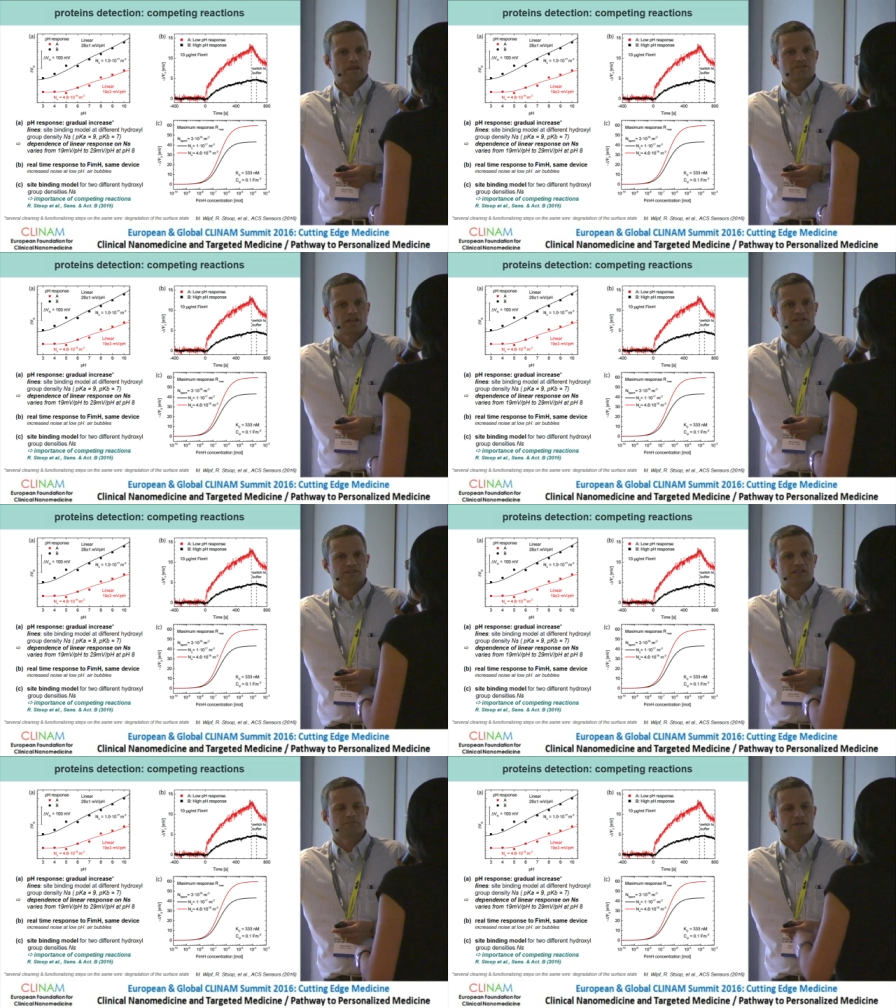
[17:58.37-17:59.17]

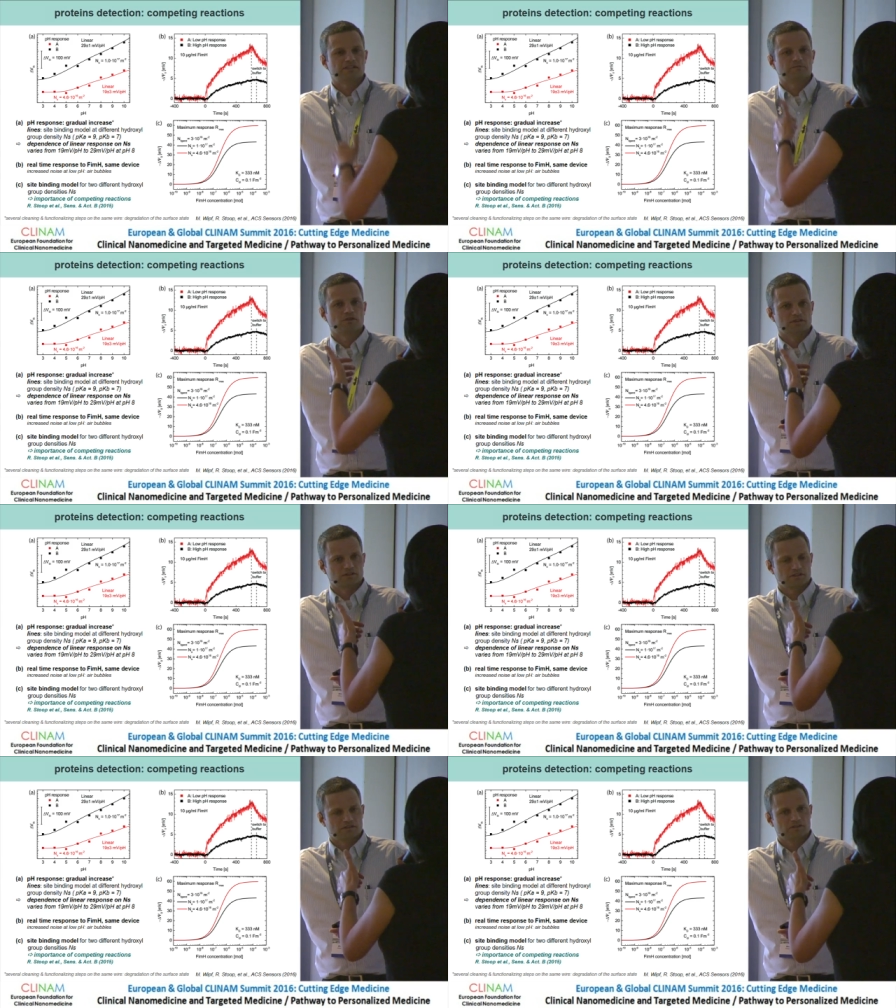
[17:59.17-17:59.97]
Site binding model.
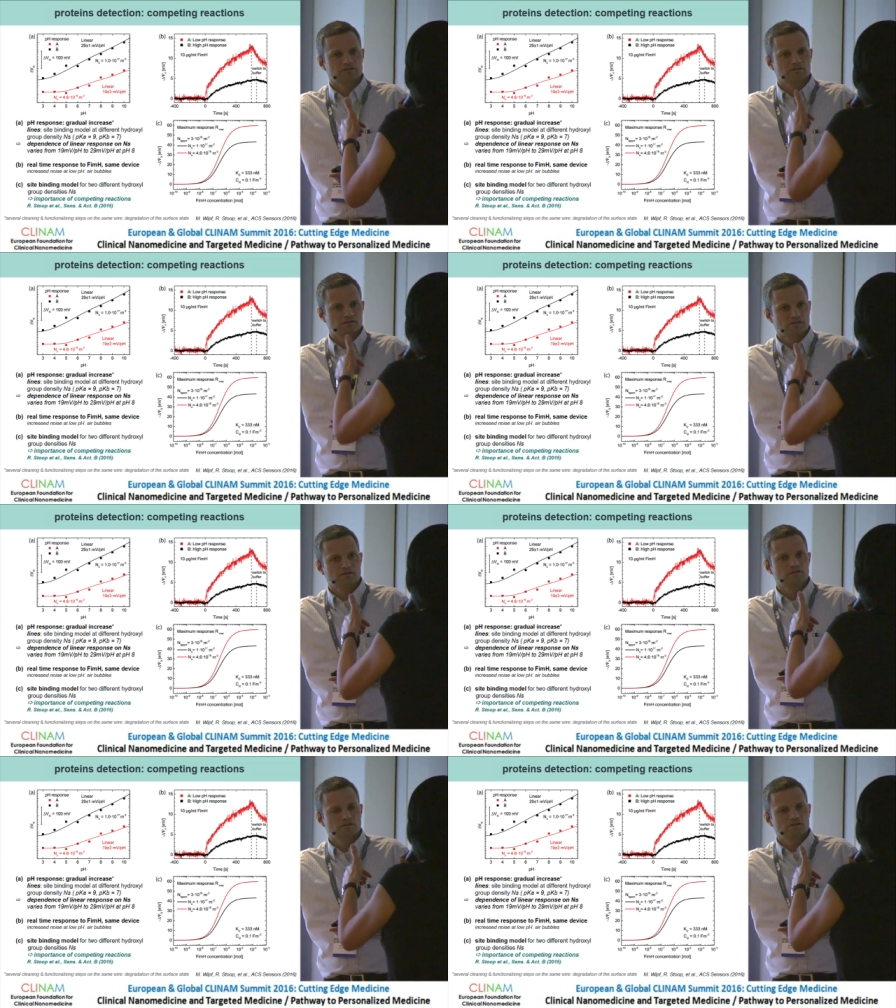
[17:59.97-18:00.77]
Just yeah. the
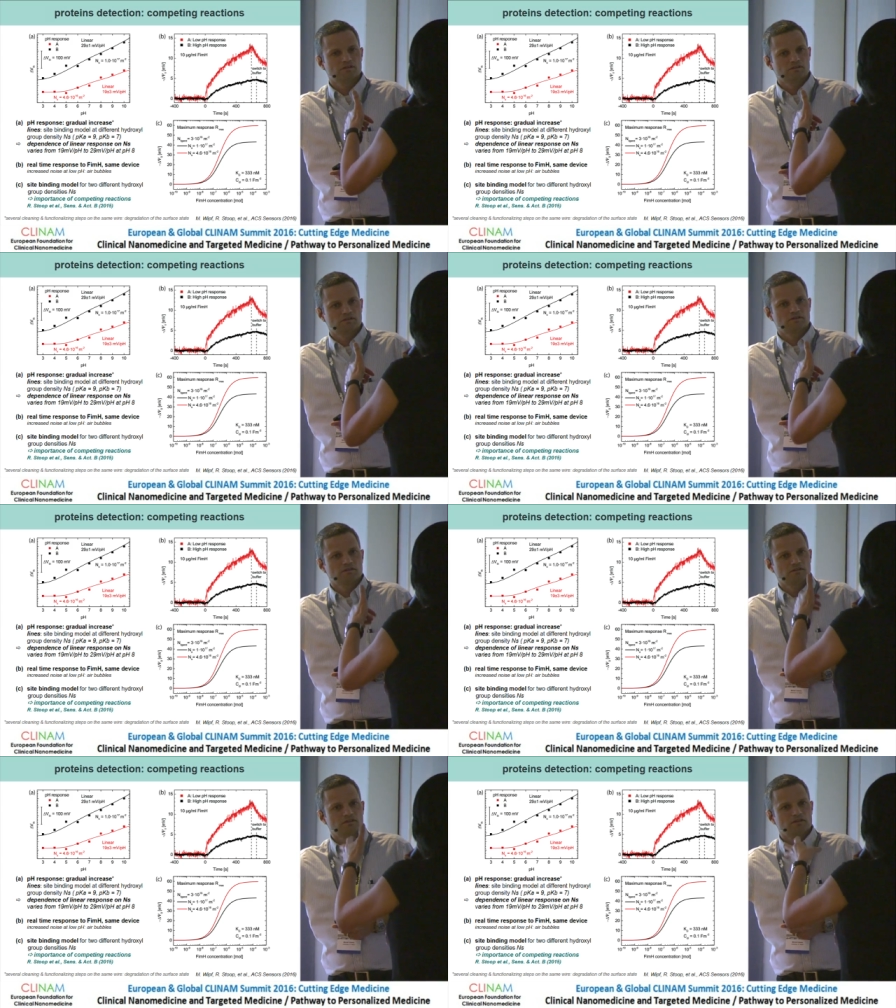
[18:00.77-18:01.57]
one molecule
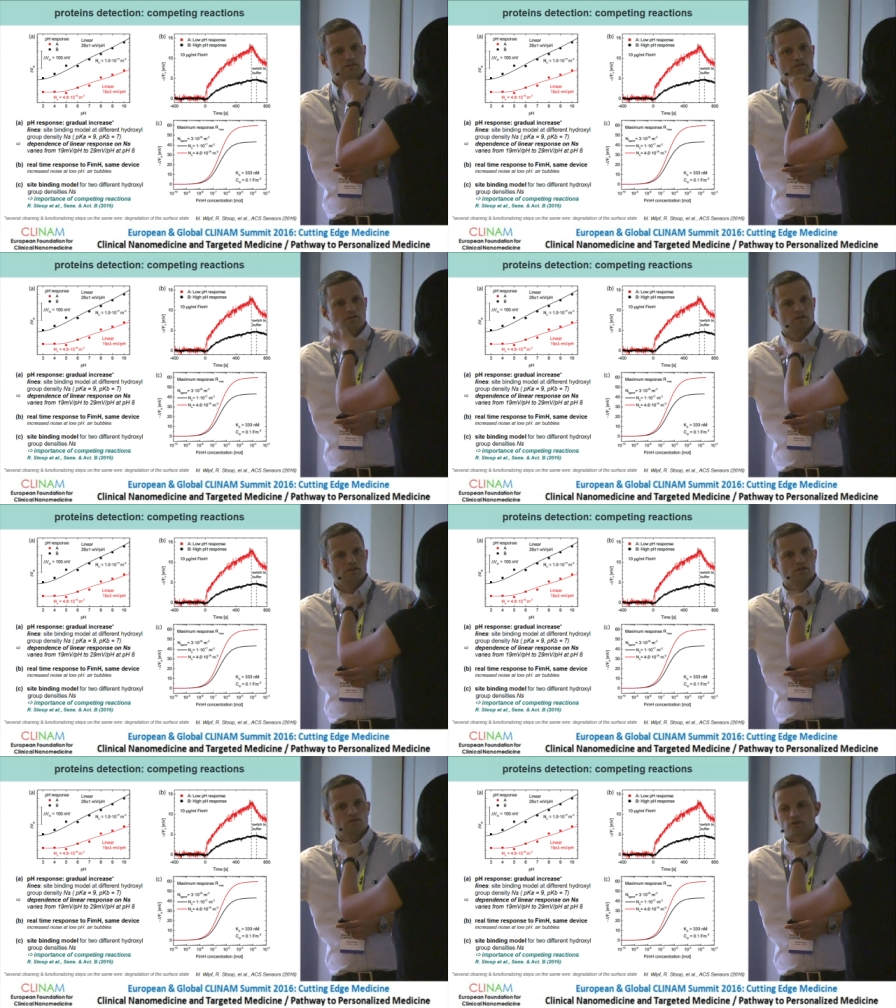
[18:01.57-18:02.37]
binding to how
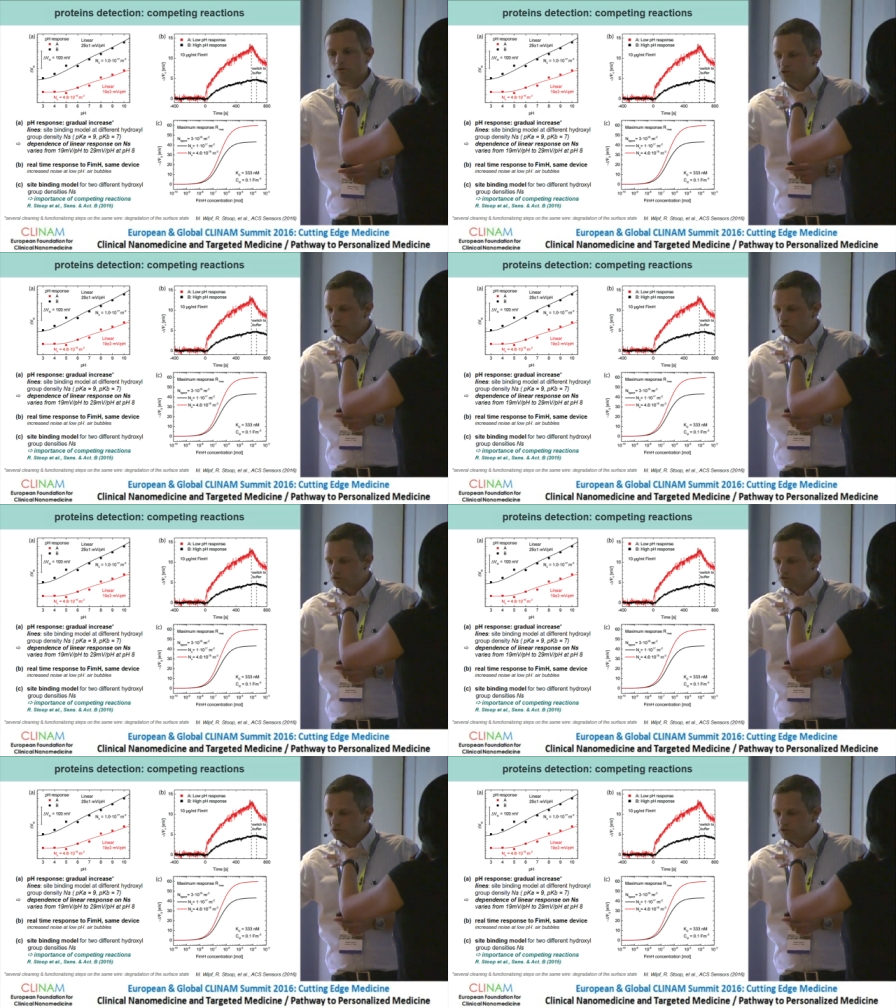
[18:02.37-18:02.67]
so we